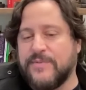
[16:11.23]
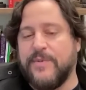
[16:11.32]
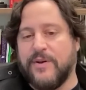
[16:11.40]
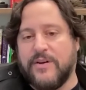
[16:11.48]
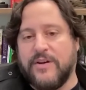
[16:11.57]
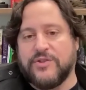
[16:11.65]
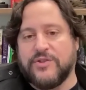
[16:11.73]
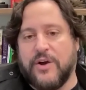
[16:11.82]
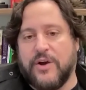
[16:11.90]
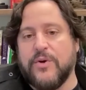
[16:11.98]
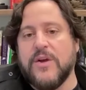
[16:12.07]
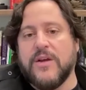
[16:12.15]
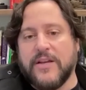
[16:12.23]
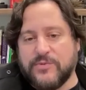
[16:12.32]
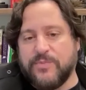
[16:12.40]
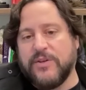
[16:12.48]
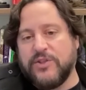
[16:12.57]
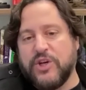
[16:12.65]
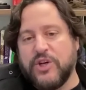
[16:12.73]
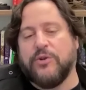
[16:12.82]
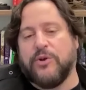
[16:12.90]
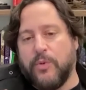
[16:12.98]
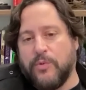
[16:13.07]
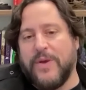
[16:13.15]
million years ago is
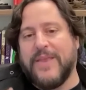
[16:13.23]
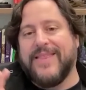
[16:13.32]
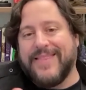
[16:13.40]
generally when we